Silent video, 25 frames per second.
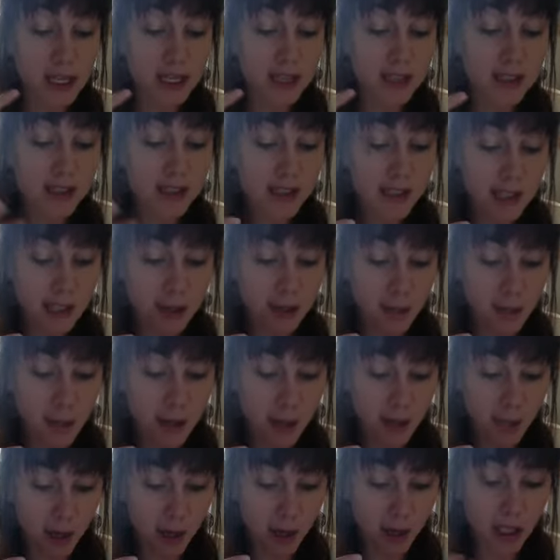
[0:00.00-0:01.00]

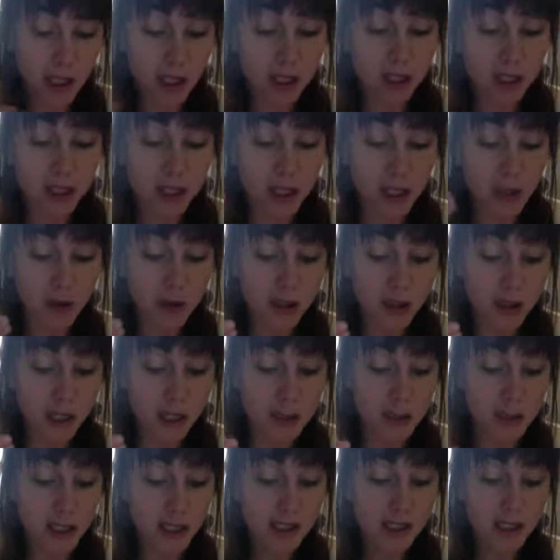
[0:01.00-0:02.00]
cinnamon bark,
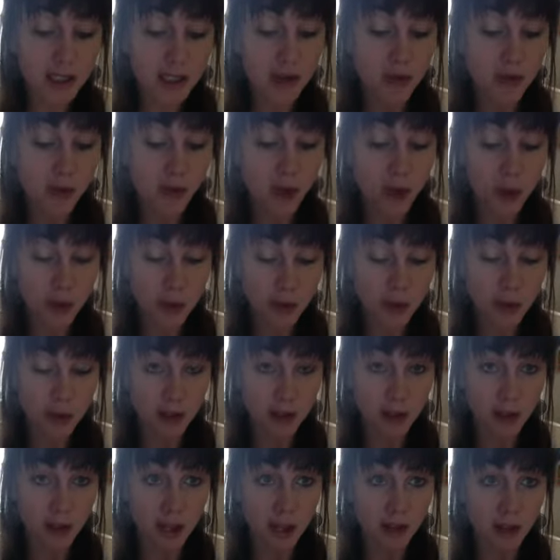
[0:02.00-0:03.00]
eucalyptus, and
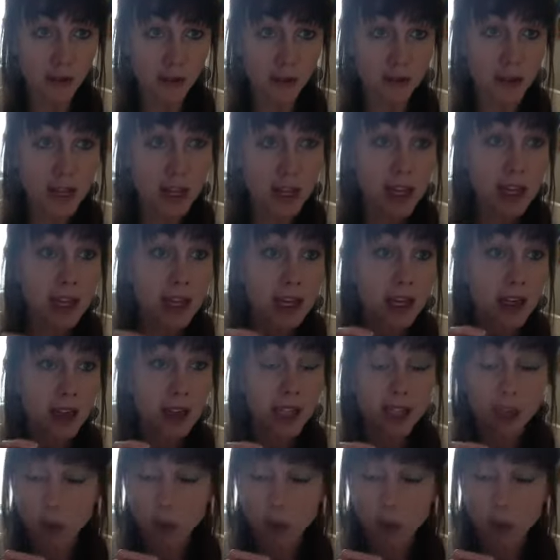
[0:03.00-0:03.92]
rosemary leaf. This